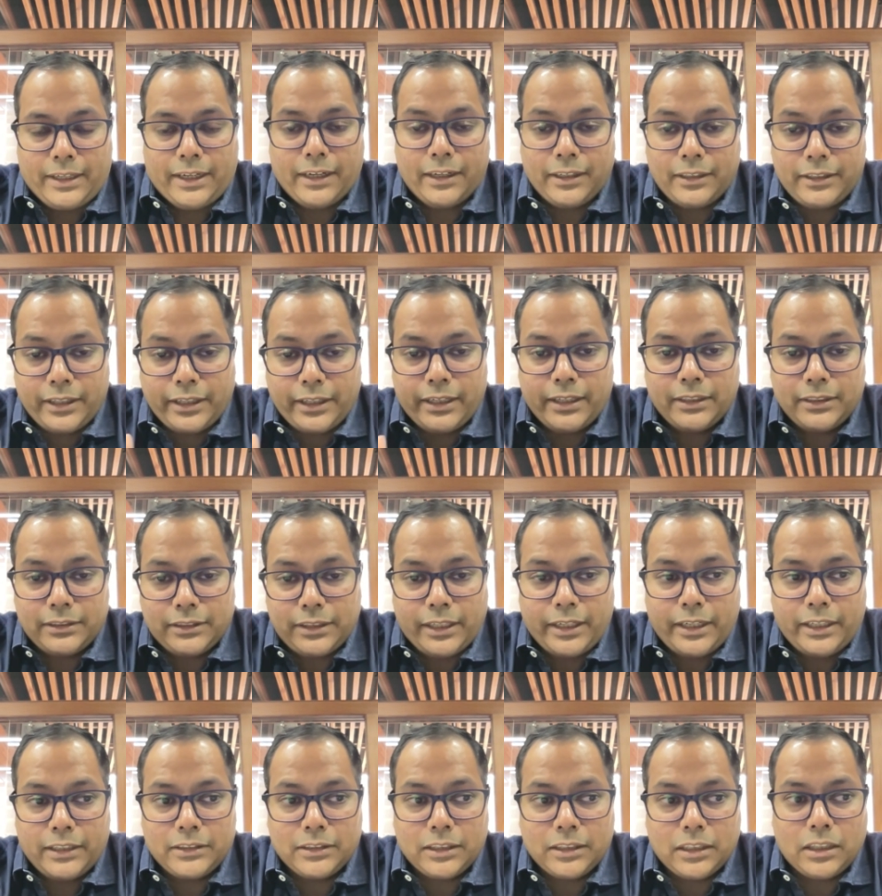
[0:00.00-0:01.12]
And there is there
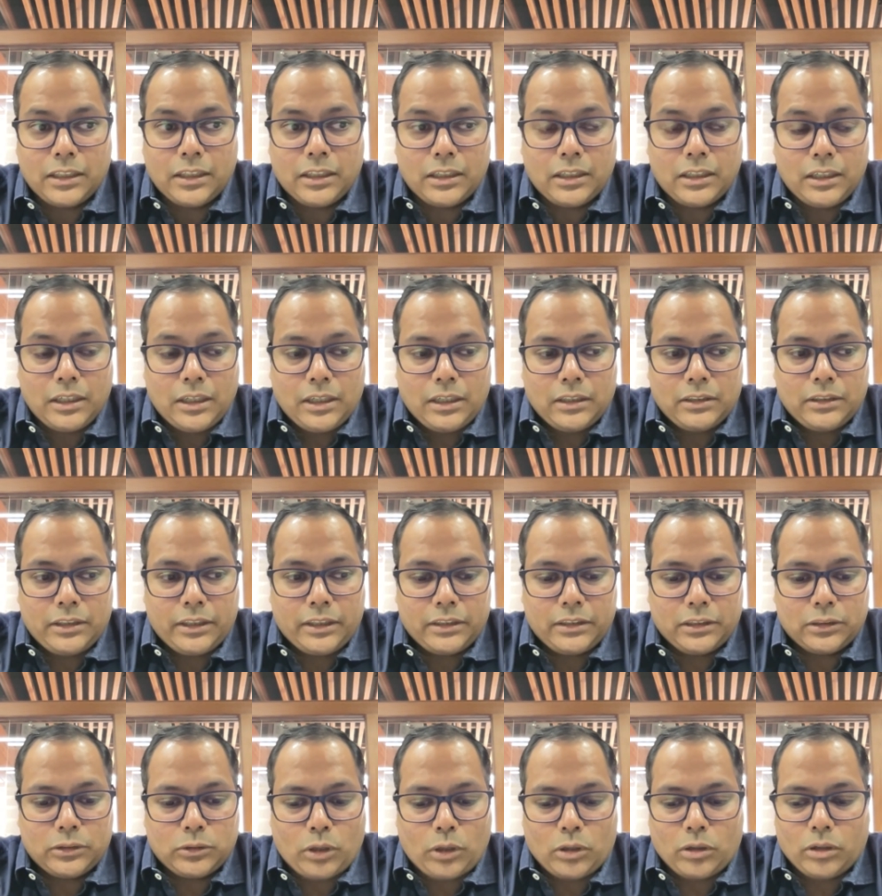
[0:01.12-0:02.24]
is a there is
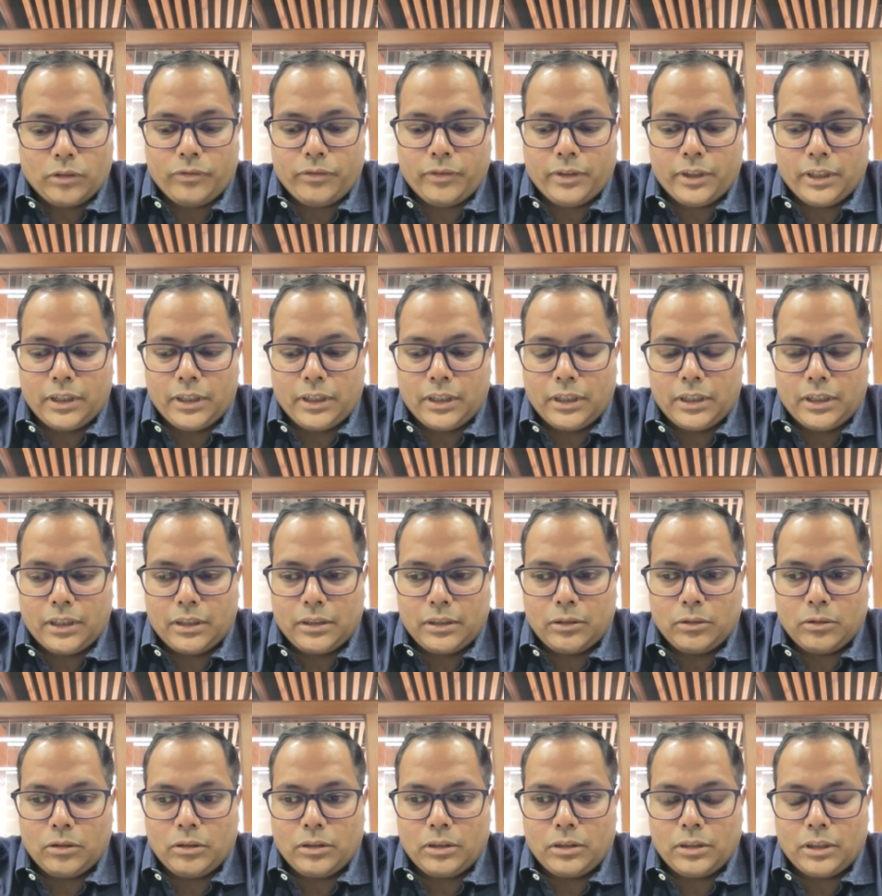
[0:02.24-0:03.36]
a sort of a you
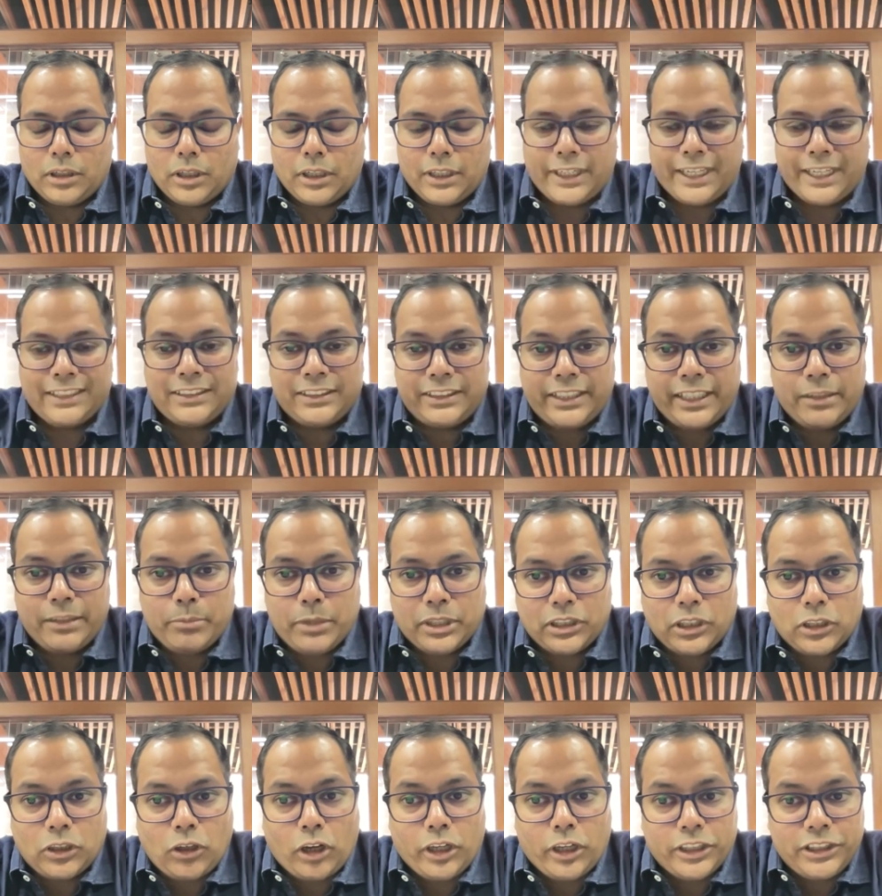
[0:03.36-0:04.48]
know a testing
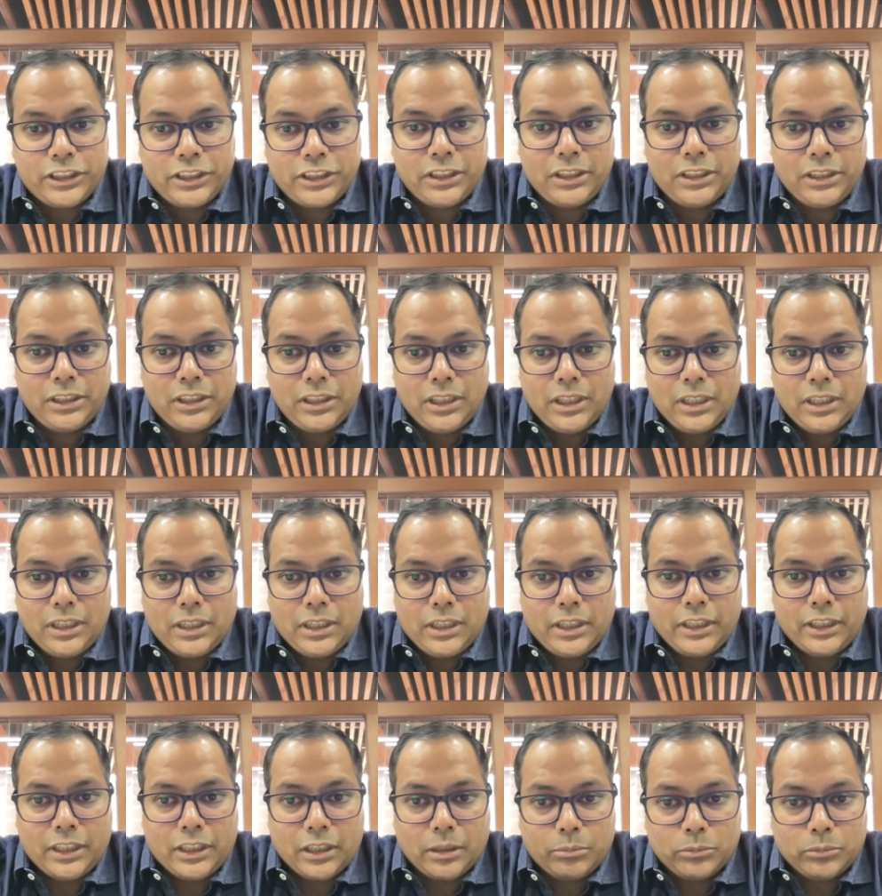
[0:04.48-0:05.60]
methodology
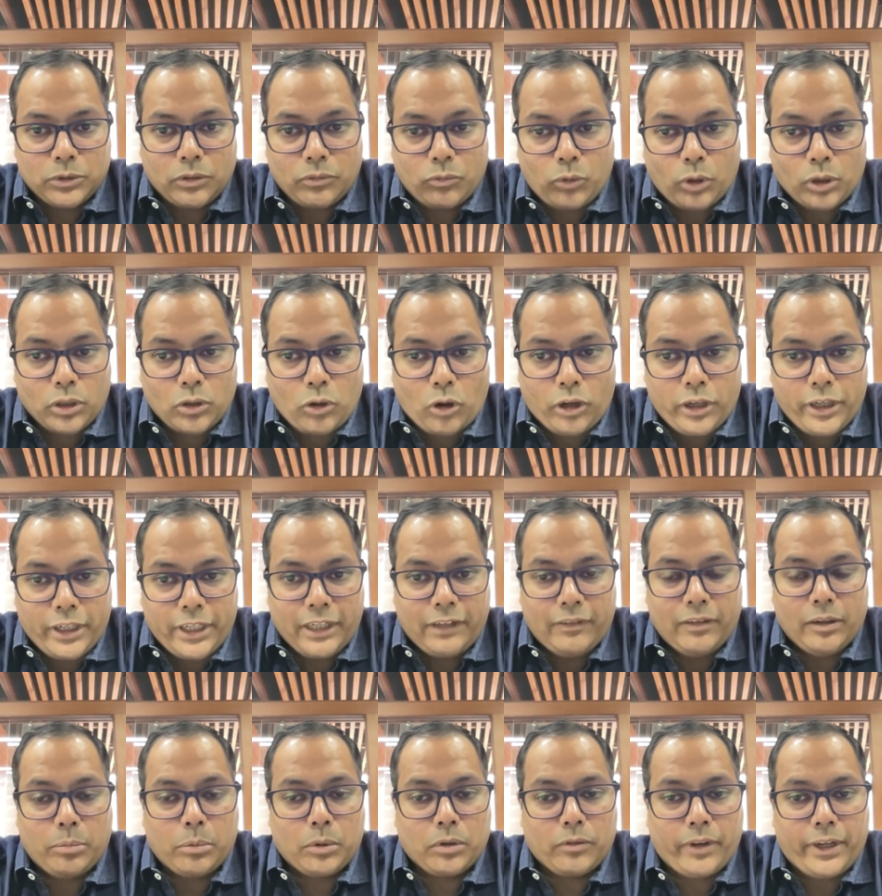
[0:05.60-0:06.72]
in terms of what quality
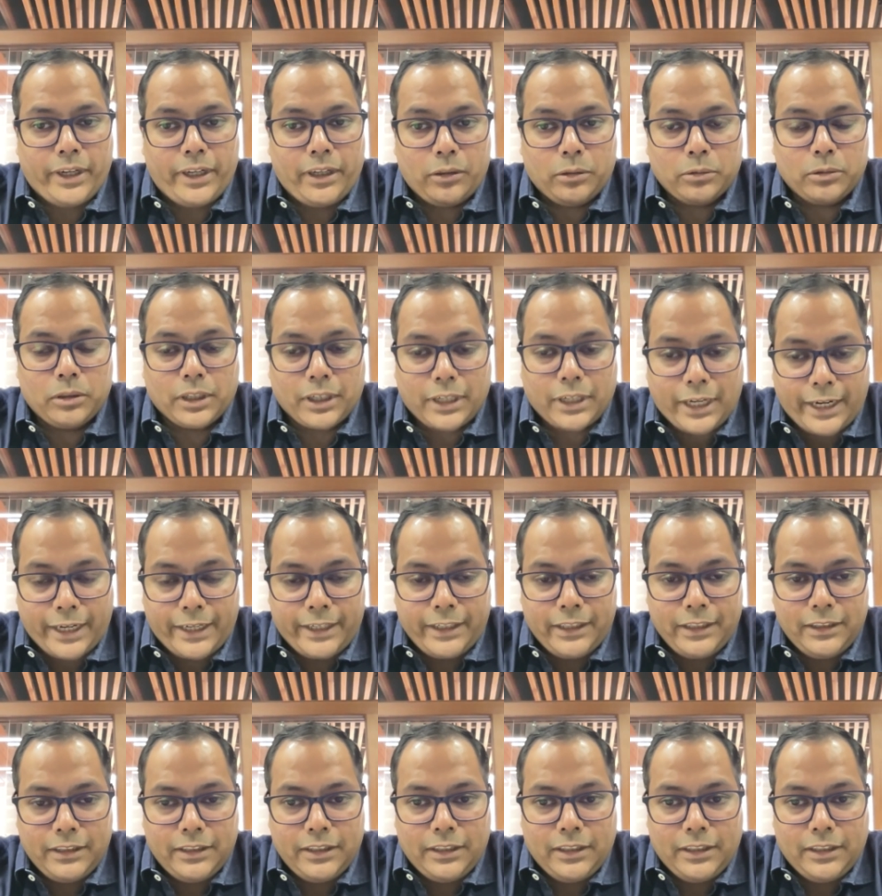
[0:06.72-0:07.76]
we are providing to the client